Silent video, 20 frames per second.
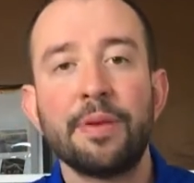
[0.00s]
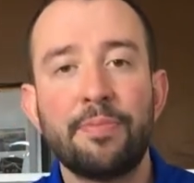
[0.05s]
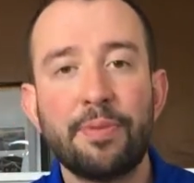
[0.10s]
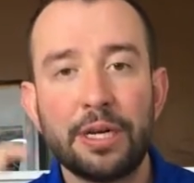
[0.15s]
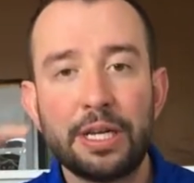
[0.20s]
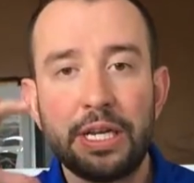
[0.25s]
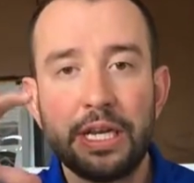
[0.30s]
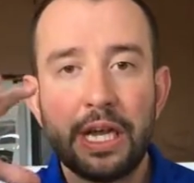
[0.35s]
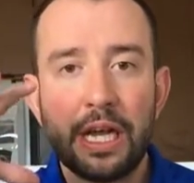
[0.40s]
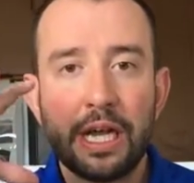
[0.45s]

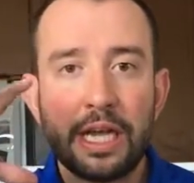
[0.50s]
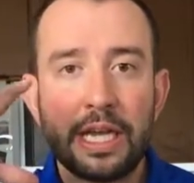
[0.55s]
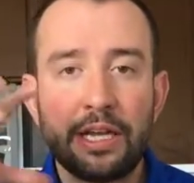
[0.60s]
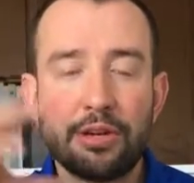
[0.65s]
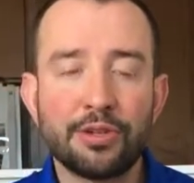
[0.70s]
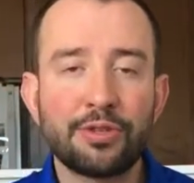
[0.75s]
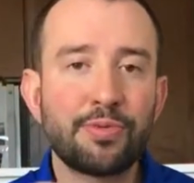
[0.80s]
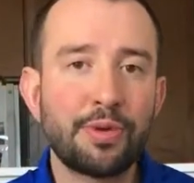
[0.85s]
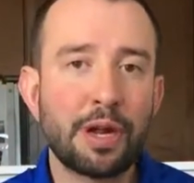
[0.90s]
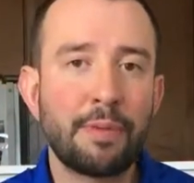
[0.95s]
But
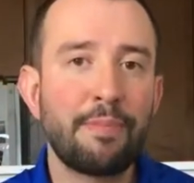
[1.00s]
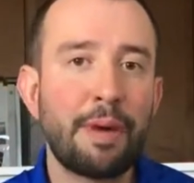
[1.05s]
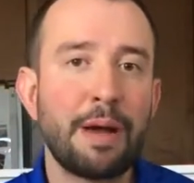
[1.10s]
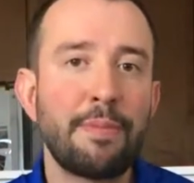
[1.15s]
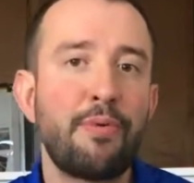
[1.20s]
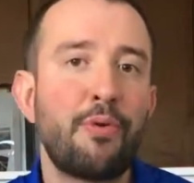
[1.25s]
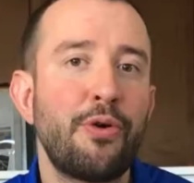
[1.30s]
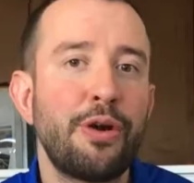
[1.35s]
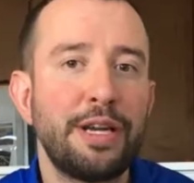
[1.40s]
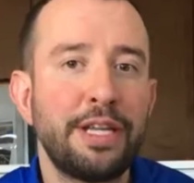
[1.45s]
here's what
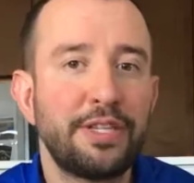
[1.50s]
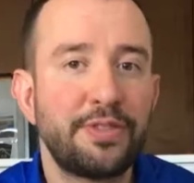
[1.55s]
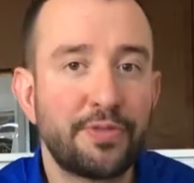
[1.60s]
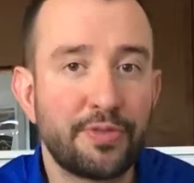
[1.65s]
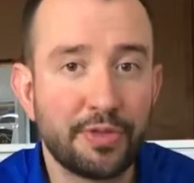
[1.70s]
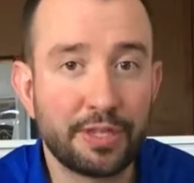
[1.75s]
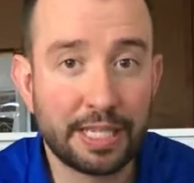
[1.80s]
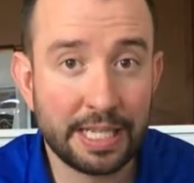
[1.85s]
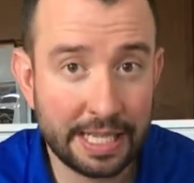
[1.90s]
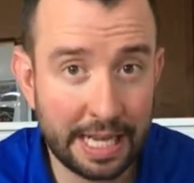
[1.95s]
my point is
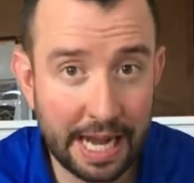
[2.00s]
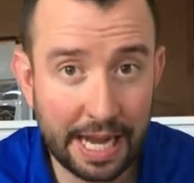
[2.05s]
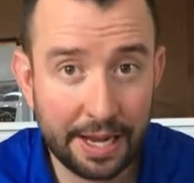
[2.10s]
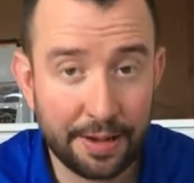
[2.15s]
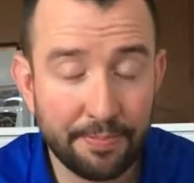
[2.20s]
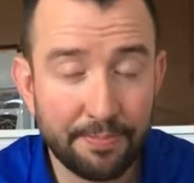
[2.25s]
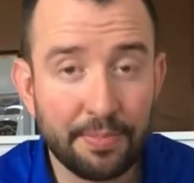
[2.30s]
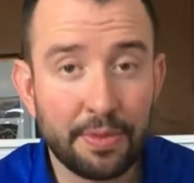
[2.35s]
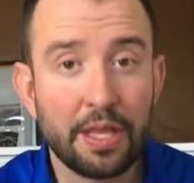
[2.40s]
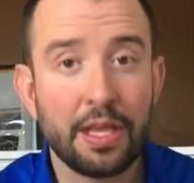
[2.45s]
for today.